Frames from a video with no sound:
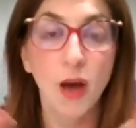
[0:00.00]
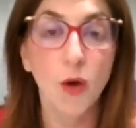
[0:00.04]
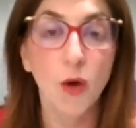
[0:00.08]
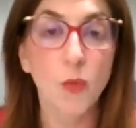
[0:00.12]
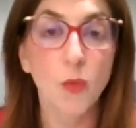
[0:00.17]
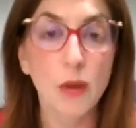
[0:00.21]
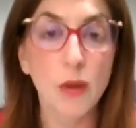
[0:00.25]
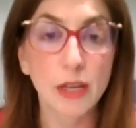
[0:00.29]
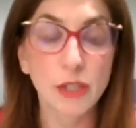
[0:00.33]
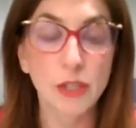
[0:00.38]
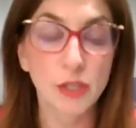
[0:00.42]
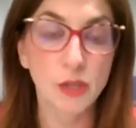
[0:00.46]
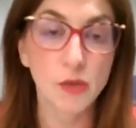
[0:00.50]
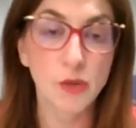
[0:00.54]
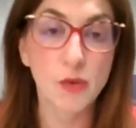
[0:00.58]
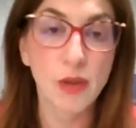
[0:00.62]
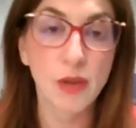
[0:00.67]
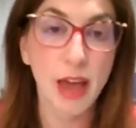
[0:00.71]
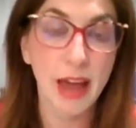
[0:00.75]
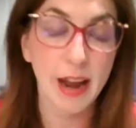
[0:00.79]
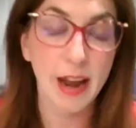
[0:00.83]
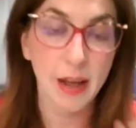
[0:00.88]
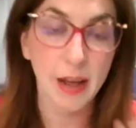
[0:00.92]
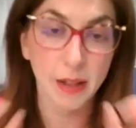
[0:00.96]
we do
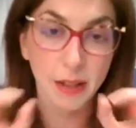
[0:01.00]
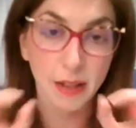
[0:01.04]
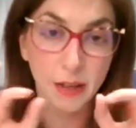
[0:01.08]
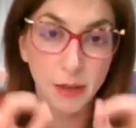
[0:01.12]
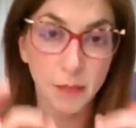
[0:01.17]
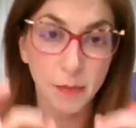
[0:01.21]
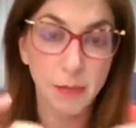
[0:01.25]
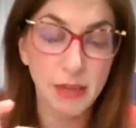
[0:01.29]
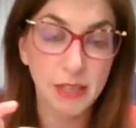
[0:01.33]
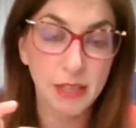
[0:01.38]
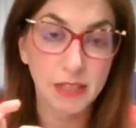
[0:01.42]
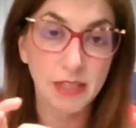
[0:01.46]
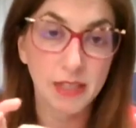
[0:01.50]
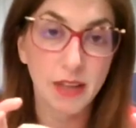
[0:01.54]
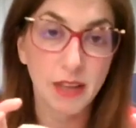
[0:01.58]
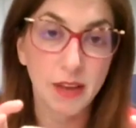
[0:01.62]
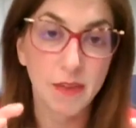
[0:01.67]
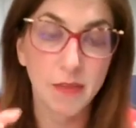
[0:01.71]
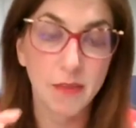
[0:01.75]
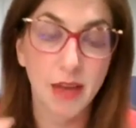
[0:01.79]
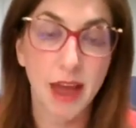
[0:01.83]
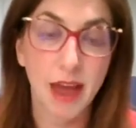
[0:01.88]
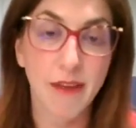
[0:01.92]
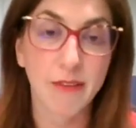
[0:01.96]
get a little piece
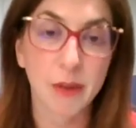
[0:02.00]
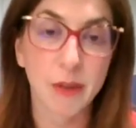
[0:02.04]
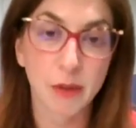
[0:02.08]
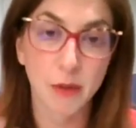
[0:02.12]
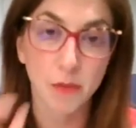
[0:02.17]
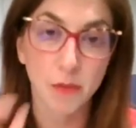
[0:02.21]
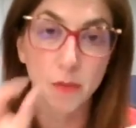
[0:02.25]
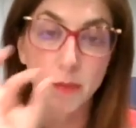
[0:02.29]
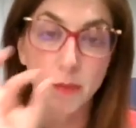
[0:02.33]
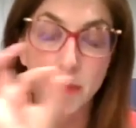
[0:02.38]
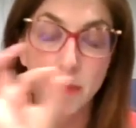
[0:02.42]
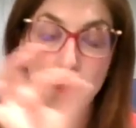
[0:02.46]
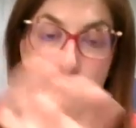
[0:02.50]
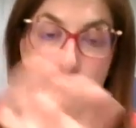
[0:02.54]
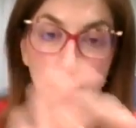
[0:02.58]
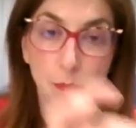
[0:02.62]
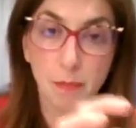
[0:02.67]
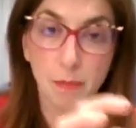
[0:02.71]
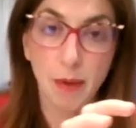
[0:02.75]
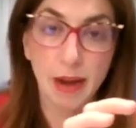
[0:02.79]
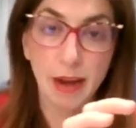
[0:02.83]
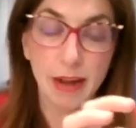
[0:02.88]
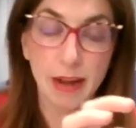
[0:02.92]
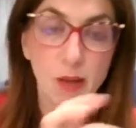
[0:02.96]
of
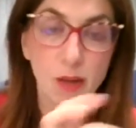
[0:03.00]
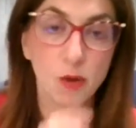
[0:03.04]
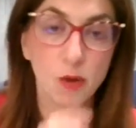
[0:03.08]
everybody